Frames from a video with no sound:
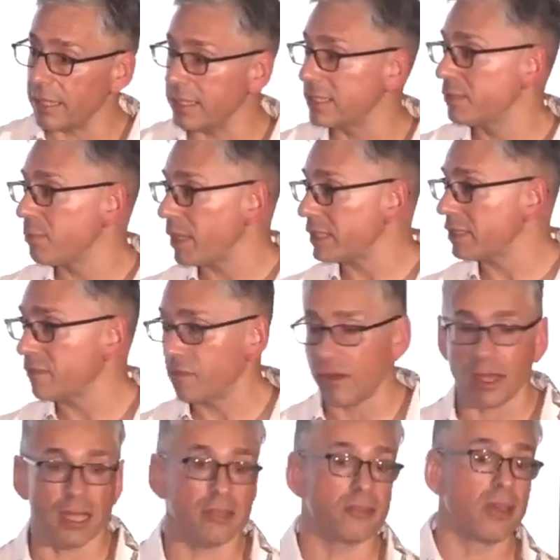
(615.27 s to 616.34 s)
It
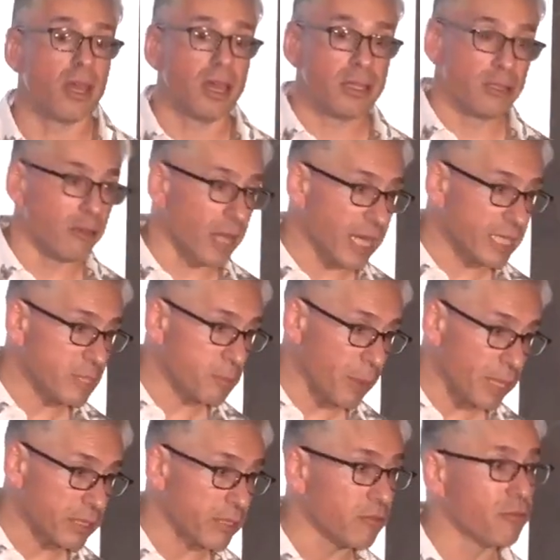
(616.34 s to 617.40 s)
specifies the
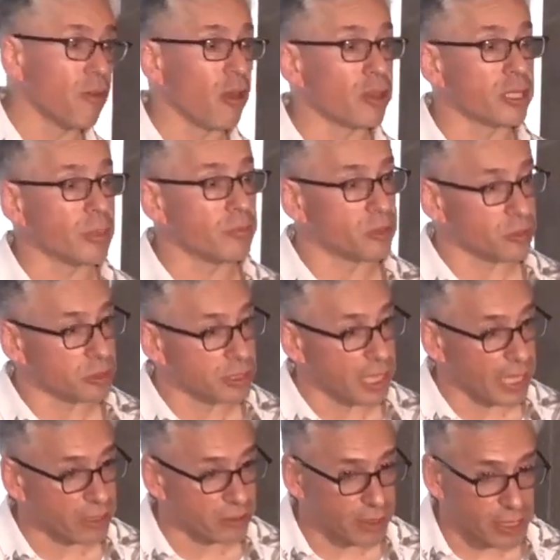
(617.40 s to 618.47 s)
expected volumes, your
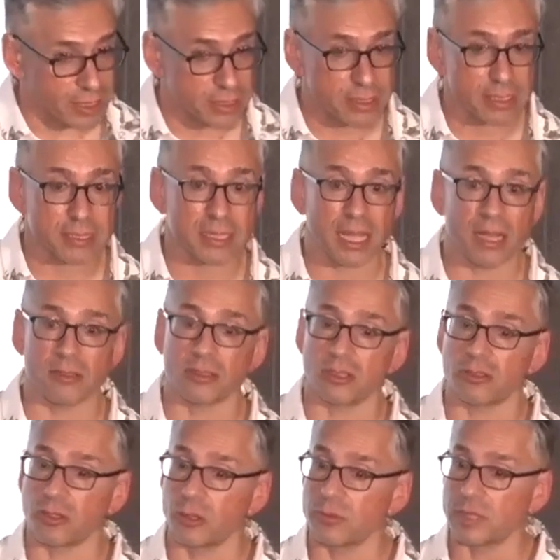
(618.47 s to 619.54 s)
standardized discounts, the
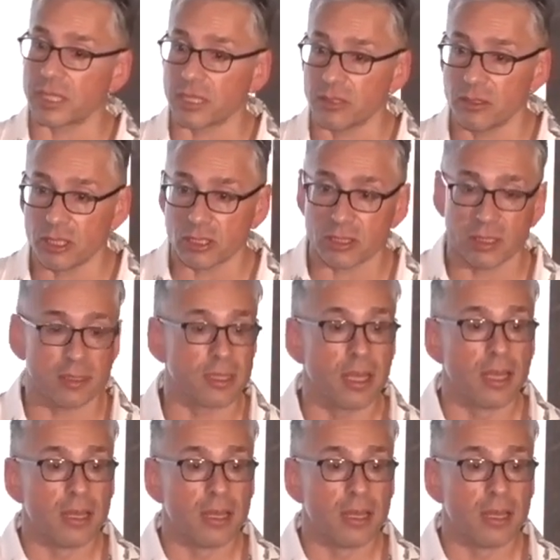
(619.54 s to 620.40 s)
terms and conditions.